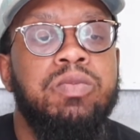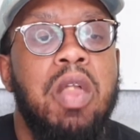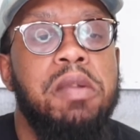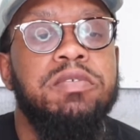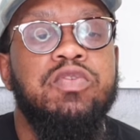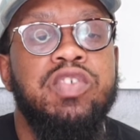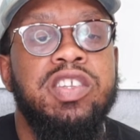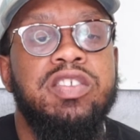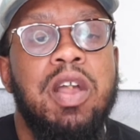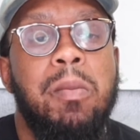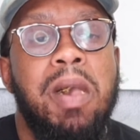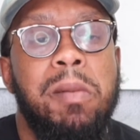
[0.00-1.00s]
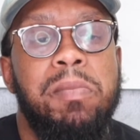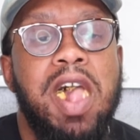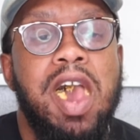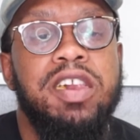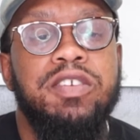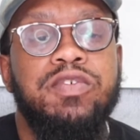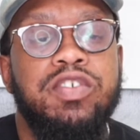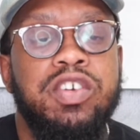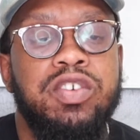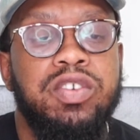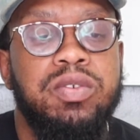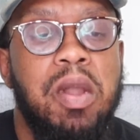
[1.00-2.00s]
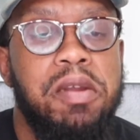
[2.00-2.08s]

Let me rinse on my palate first